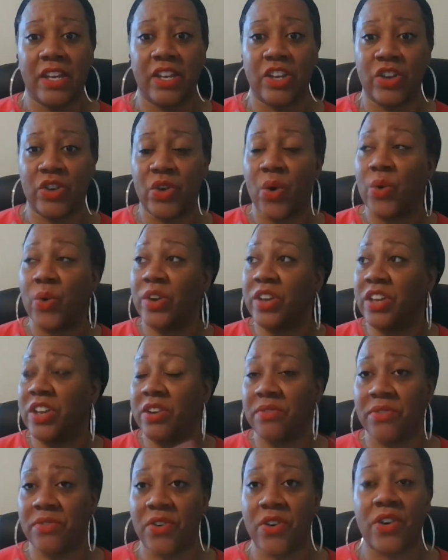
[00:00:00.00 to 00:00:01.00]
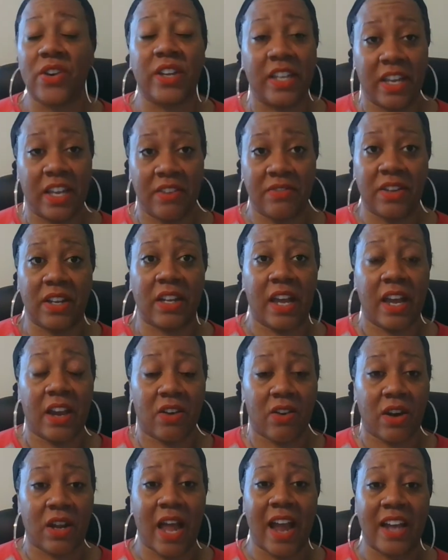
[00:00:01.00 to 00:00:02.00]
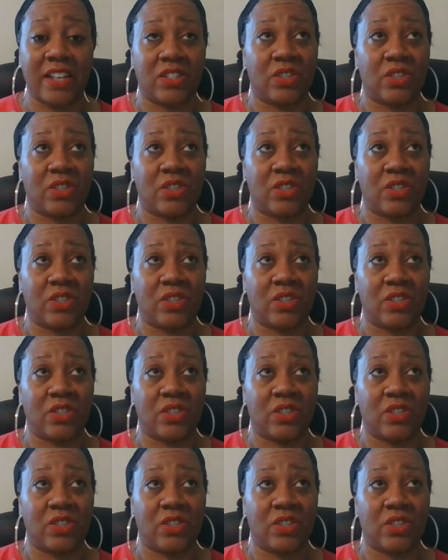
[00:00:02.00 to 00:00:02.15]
giving later in life.